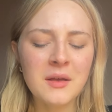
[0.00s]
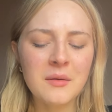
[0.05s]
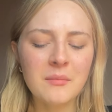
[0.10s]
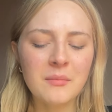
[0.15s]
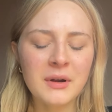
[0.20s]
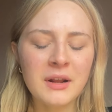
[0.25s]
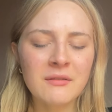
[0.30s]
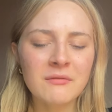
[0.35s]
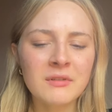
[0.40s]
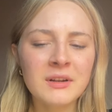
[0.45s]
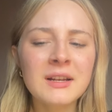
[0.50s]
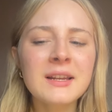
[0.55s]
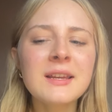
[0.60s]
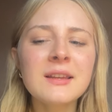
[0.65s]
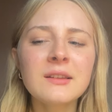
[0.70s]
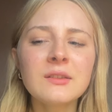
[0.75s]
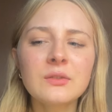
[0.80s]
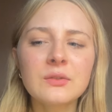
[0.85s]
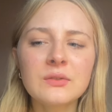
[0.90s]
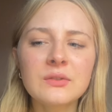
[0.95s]
But I
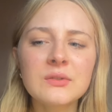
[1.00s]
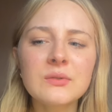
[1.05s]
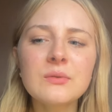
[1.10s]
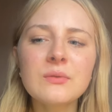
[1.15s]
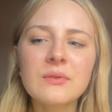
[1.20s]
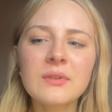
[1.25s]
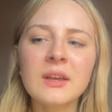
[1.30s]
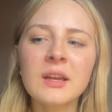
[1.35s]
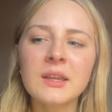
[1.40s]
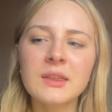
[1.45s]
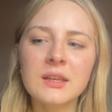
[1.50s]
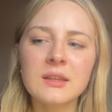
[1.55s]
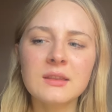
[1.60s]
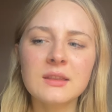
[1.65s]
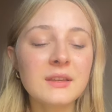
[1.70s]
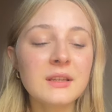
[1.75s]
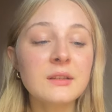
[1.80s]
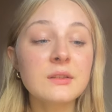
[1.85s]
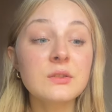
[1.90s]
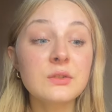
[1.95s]
really do think that
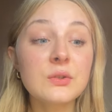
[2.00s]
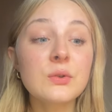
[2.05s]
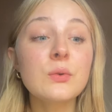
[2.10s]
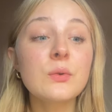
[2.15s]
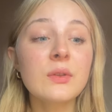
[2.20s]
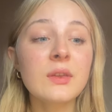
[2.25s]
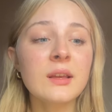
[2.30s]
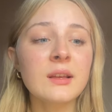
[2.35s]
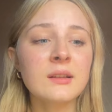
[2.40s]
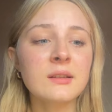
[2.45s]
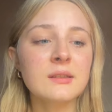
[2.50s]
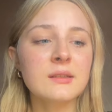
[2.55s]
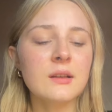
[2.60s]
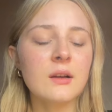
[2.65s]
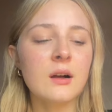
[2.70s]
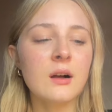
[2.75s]
these two things